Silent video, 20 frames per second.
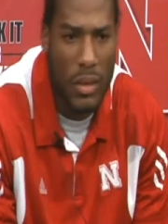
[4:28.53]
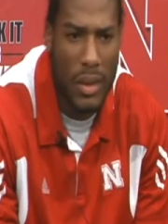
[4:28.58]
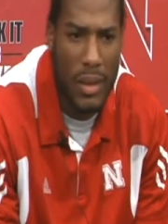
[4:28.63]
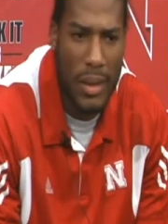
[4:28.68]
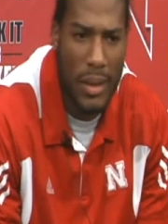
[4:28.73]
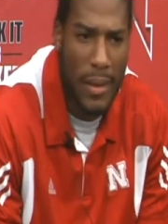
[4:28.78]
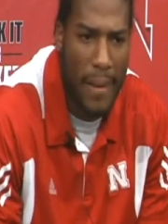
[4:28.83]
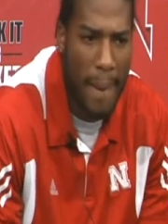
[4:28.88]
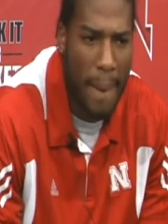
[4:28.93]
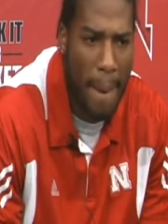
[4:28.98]

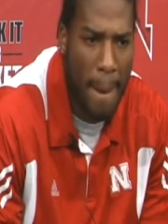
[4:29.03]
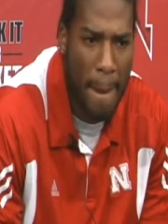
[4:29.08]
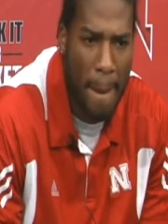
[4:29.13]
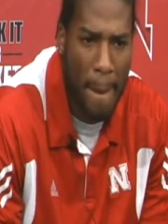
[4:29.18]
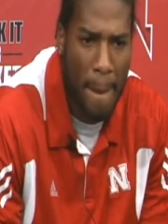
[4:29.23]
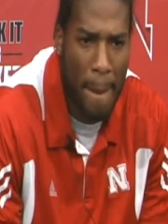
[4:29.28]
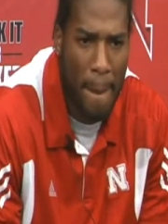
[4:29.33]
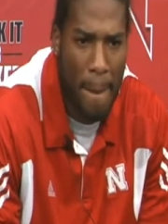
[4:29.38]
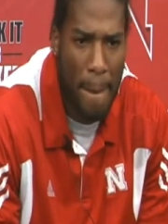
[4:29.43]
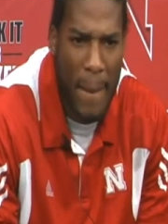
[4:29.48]
It's the
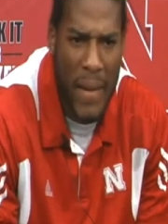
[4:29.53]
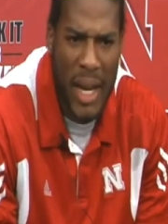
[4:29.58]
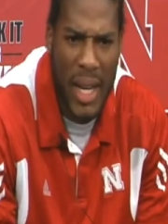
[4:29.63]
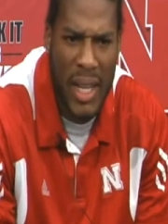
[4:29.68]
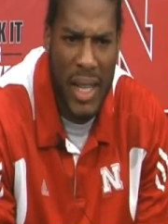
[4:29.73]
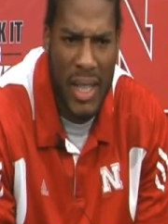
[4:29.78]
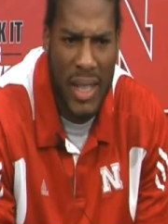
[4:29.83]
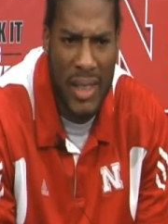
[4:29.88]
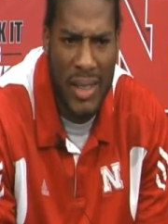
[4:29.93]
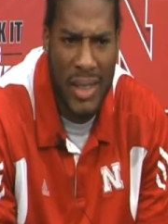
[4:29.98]
last time.
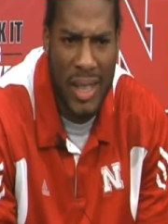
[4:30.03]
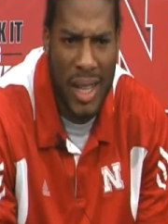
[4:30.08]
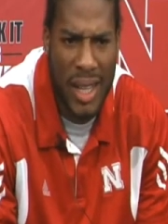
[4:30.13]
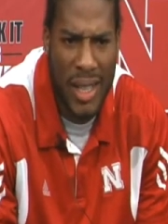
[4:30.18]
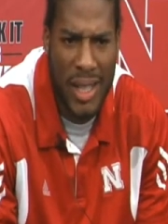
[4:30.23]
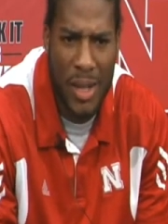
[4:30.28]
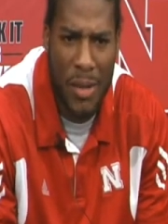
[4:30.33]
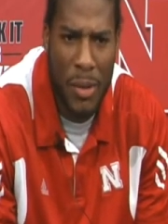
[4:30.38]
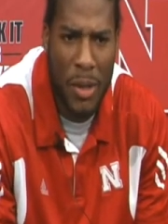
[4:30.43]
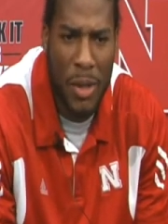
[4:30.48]
Uh,
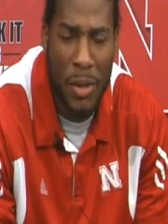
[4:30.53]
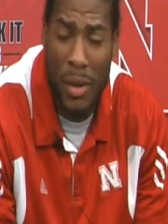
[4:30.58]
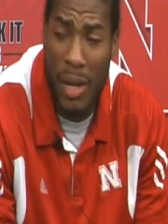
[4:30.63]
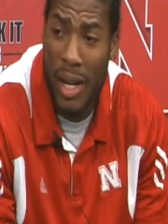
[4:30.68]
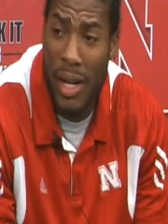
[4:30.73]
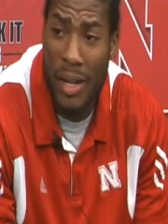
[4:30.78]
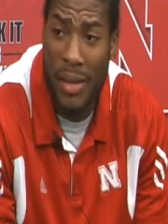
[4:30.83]
no, not really.